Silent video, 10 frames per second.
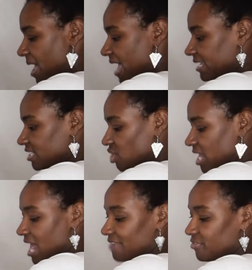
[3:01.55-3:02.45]
package,
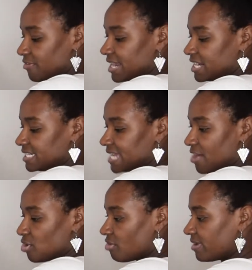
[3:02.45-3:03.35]
and I've graded it
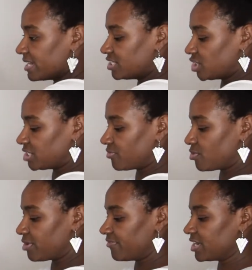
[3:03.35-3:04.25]
down already just
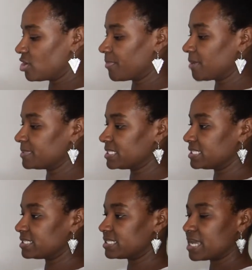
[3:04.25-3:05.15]
for video
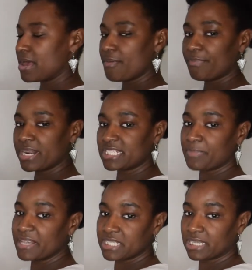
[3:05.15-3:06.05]
purposes, but it's
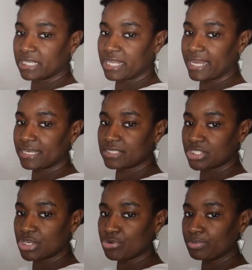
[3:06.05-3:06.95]
basically like
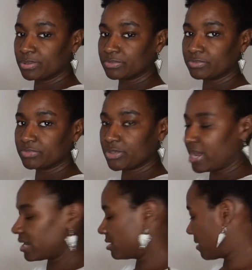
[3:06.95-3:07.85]
soap,
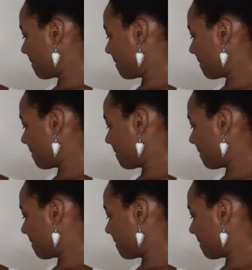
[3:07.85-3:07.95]
okay?